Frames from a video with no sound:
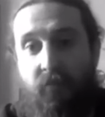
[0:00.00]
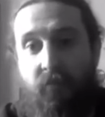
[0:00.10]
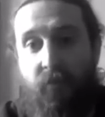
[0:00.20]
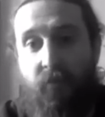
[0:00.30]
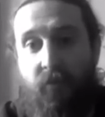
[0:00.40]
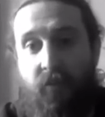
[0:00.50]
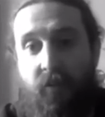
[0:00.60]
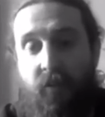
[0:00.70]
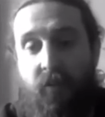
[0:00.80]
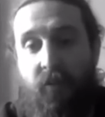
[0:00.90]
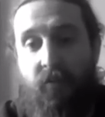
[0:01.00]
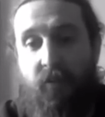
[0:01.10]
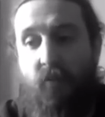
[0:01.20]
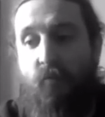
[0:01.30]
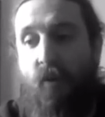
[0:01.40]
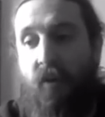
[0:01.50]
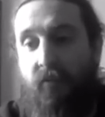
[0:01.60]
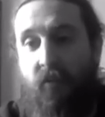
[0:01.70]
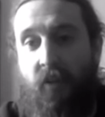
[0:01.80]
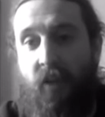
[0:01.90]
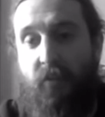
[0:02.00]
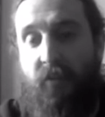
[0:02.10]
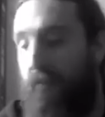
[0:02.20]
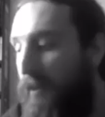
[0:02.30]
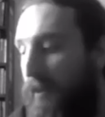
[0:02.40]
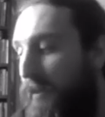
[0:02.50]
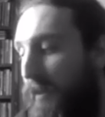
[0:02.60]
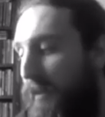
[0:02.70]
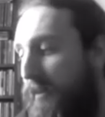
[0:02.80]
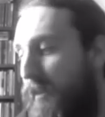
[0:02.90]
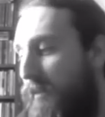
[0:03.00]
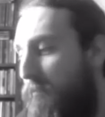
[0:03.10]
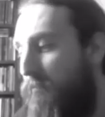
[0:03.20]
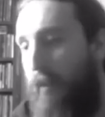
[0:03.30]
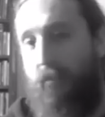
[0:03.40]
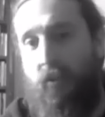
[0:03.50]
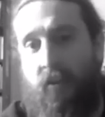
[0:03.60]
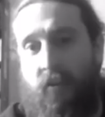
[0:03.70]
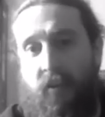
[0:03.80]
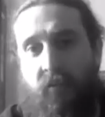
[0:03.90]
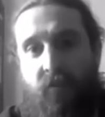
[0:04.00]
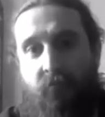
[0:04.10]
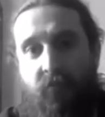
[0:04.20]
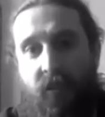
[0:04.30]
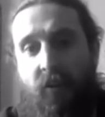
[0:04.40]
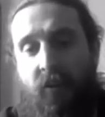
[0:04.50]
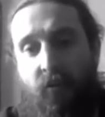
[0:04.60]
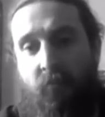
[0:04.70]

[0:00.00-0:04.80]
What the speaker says: There's no Wi-Fi. I was still learning in a time when even dial-up